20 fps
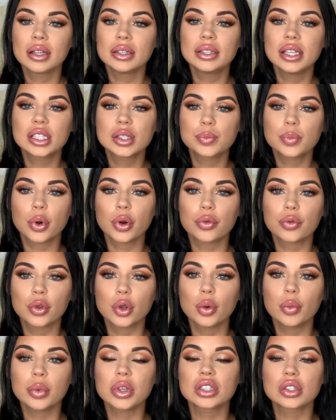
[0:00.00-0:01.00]
this
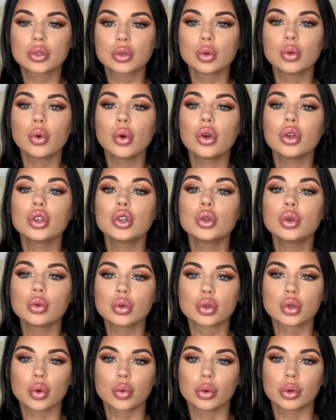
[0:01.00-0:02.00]
perfume is too
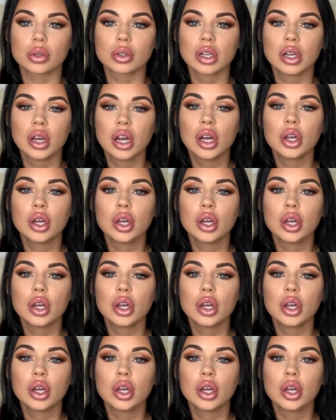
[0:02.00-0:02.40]
usual.